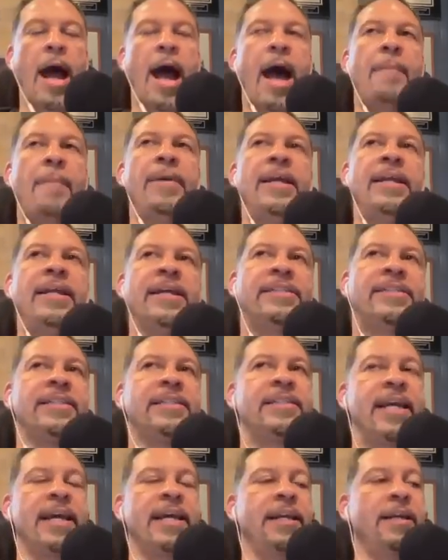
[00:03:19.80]
I mean, this
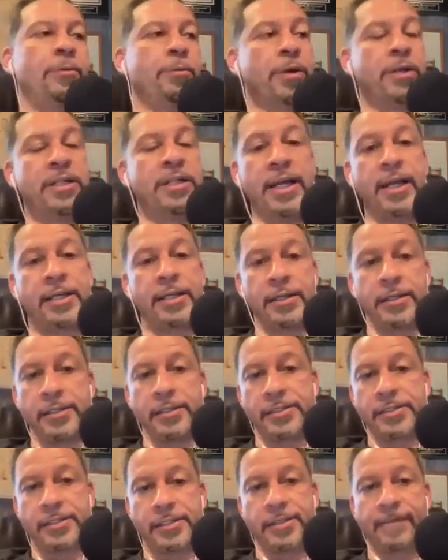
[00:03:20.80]
is getting
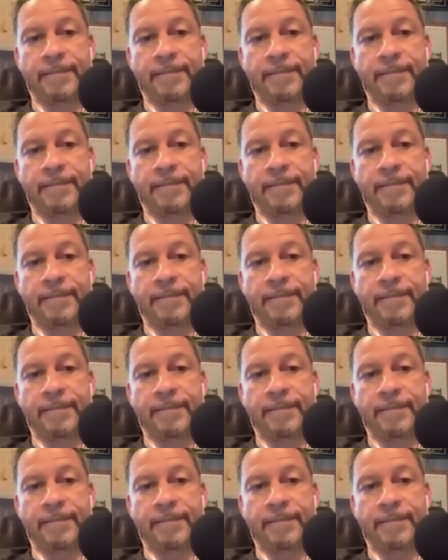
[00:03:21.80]
ridiculous.